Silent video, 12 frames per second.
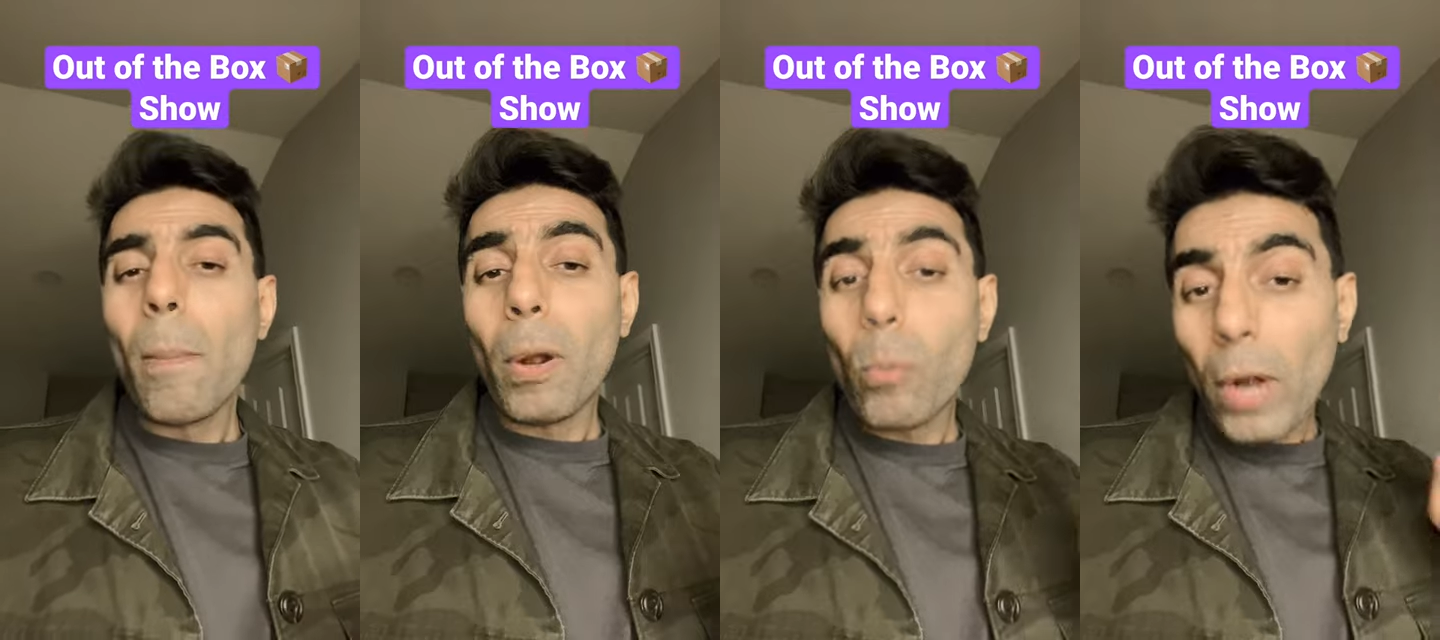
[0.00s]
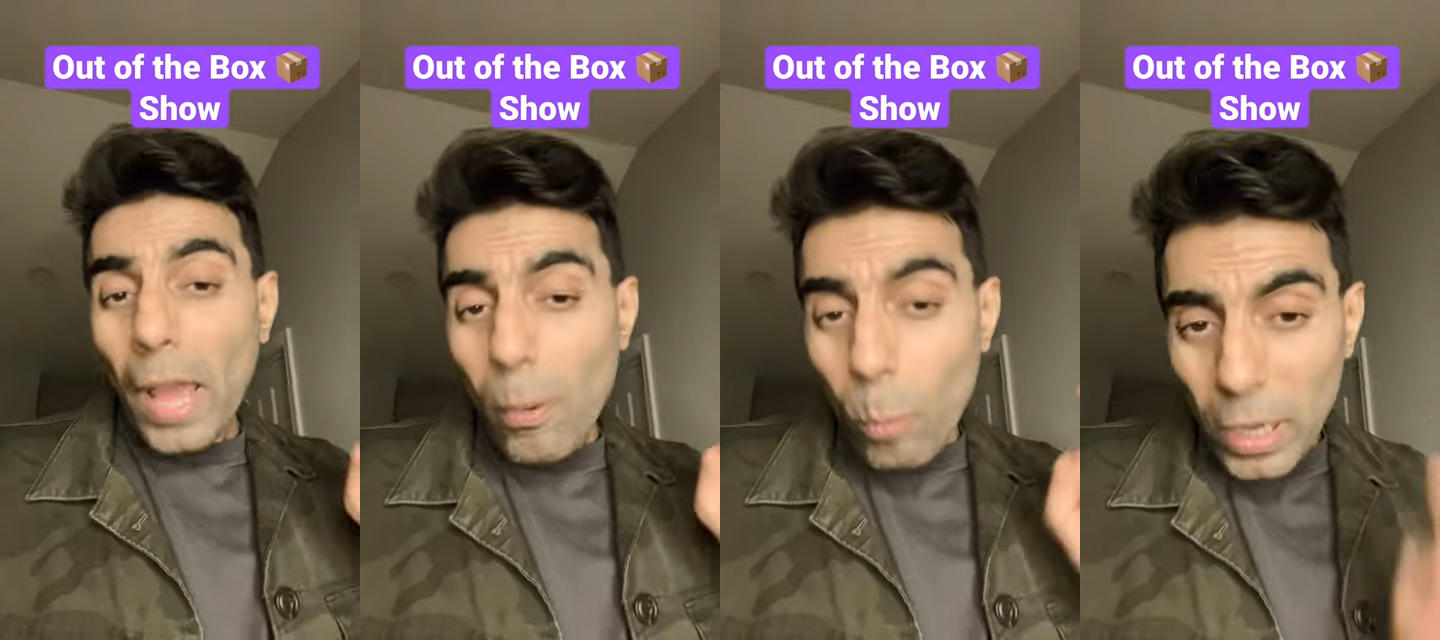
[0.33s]
But
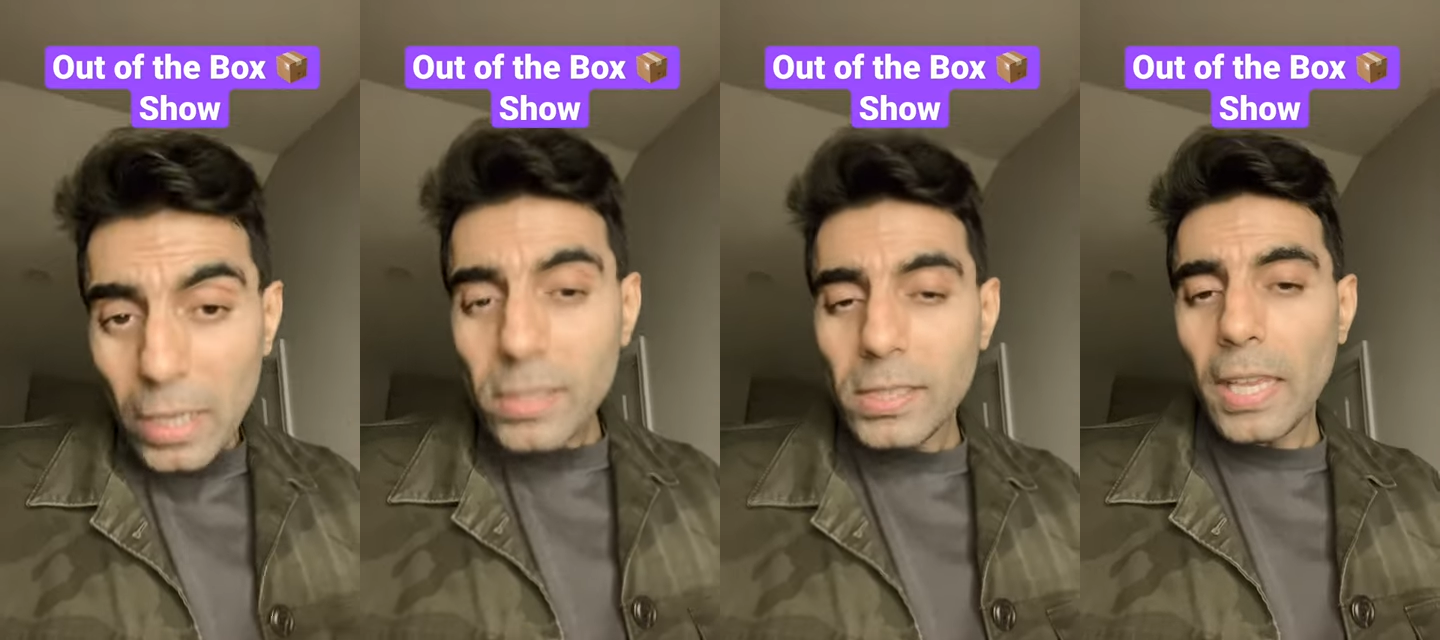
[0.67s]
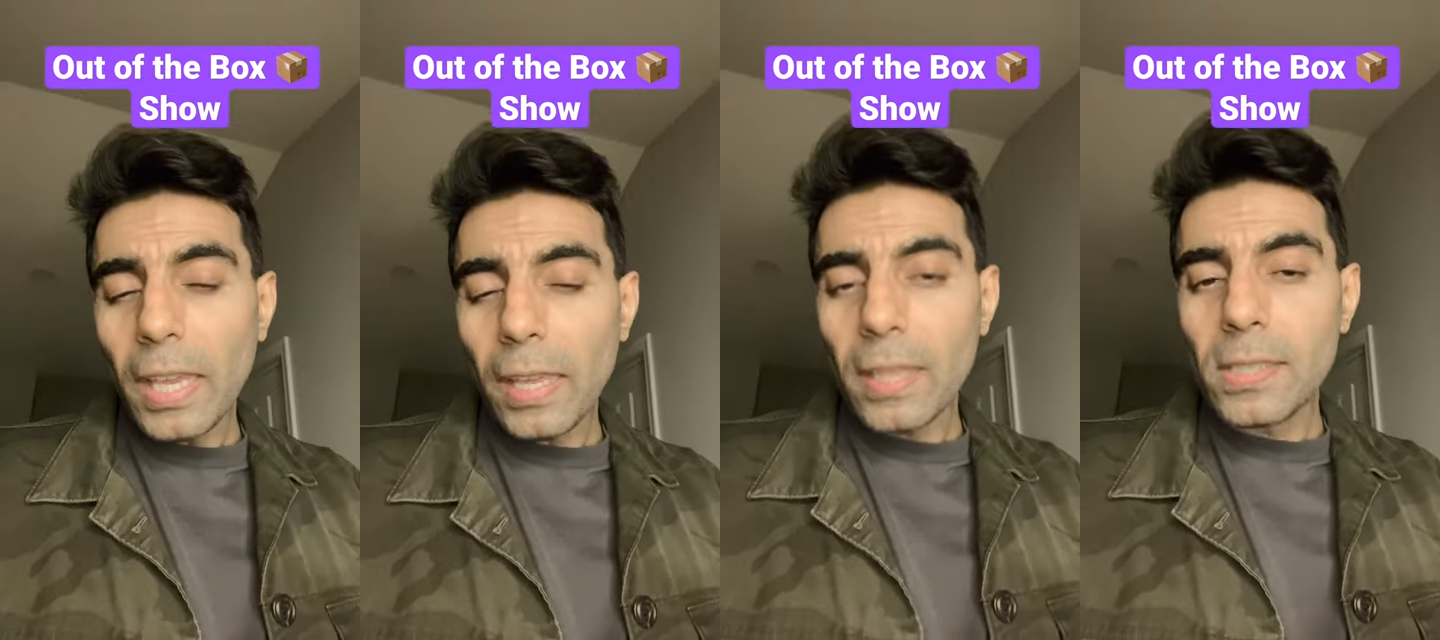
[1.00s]
what I will
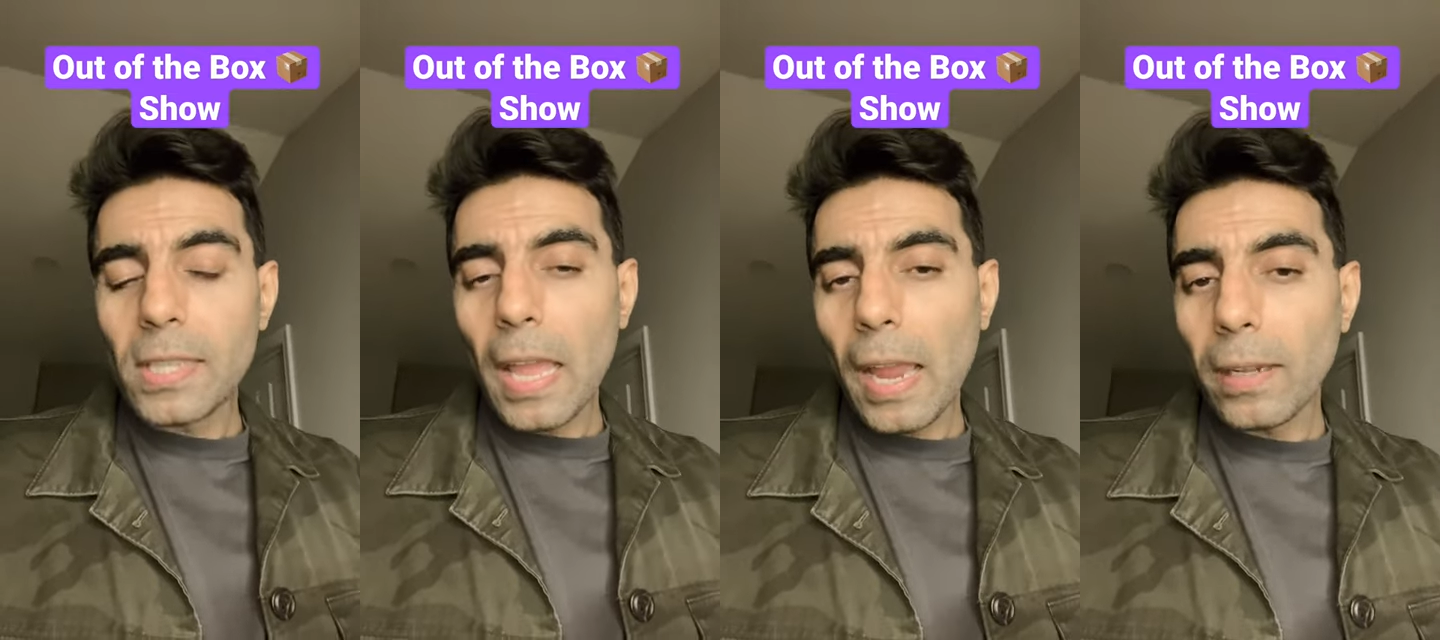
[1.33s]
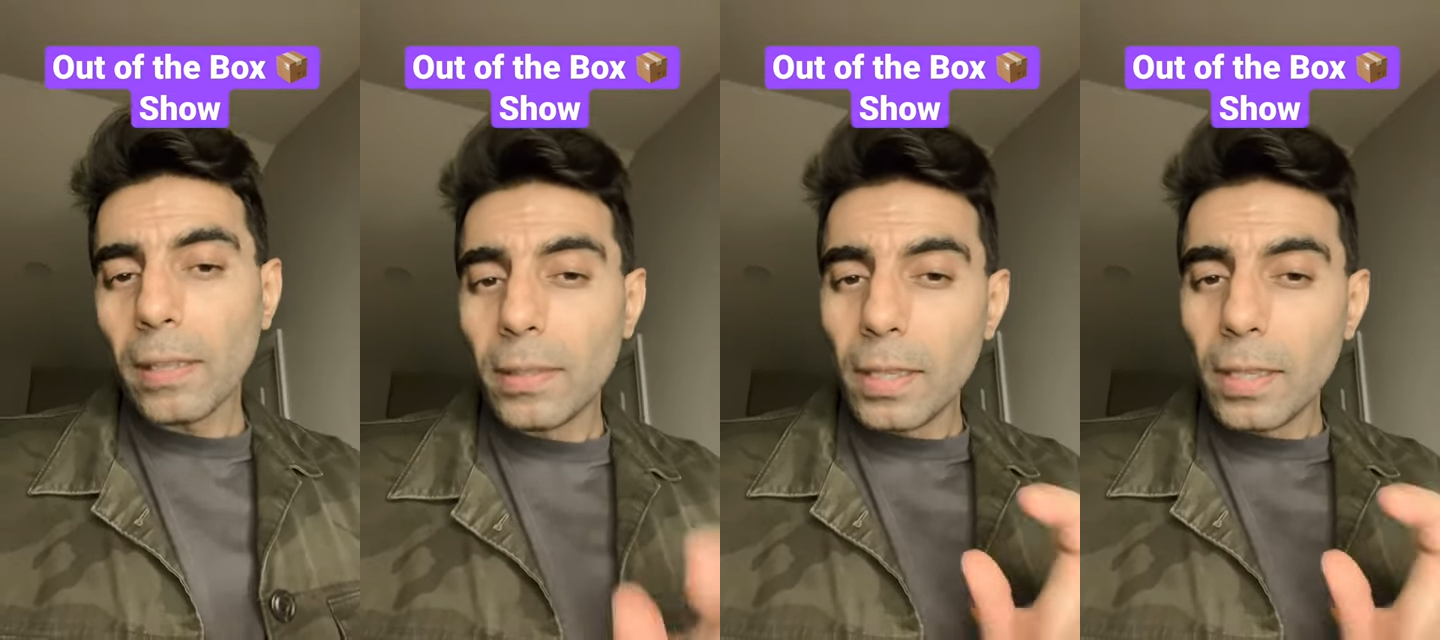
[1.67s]
say is that